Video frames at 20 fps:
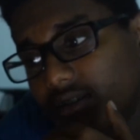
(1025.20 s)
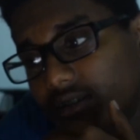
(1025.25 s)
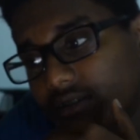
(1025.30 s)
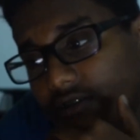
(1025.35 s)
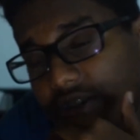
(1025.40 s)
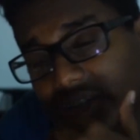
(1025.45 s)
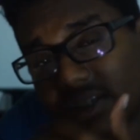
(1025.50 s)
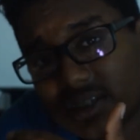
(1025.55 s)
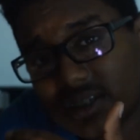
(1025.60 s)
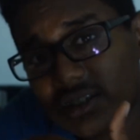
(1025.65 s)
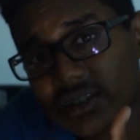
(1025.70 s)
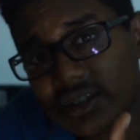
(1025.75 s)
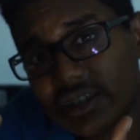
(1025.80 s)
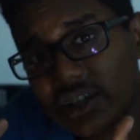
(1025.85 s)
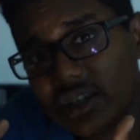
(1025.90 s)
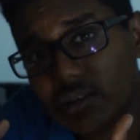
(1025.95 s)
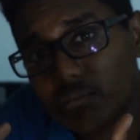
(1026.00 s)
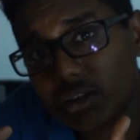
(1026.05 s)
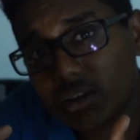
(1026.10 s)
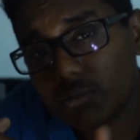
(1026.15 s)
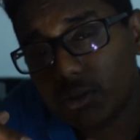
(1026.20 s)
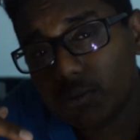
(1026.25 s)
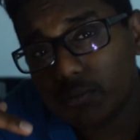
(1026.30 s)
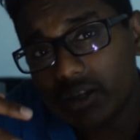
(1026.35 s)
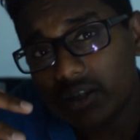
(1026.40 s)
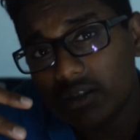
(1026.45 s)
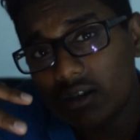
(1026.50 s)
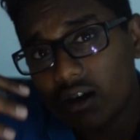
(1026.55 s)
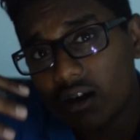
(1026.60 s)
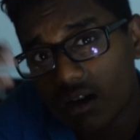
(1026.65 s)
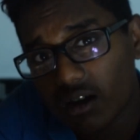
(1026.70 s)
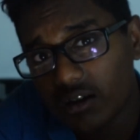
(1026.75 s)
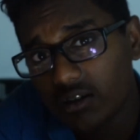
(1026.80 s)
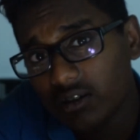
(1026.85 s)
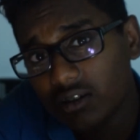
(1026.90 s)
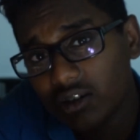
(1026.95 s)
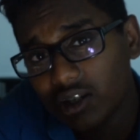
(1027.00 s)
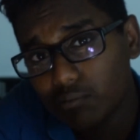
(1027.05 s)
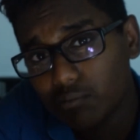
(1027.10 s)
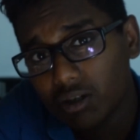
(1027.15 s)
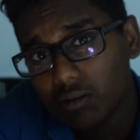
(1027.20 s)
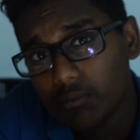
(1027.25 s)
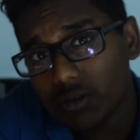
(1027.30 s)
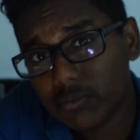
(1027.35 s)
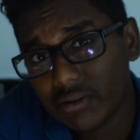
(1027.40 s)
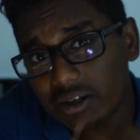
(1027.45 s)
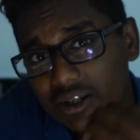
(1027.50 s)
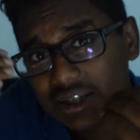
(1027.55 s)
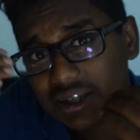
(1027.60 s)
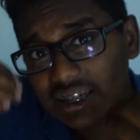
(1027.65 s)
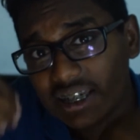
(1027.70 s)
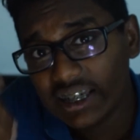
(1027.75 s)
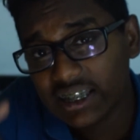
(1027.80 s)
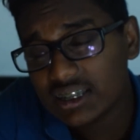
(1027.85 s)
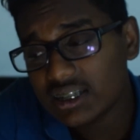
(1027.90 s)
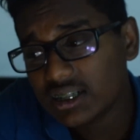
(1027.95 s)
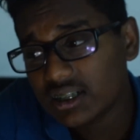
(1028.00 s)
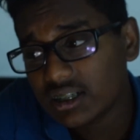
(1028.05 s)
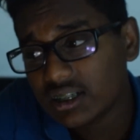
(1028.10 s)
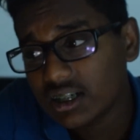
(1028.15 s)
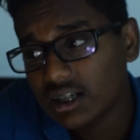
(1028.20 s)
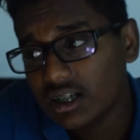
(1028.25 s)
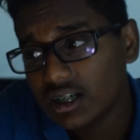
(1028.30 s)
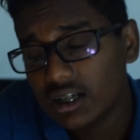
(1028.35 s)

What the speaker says: recently, it may be made harder, it may be made easier.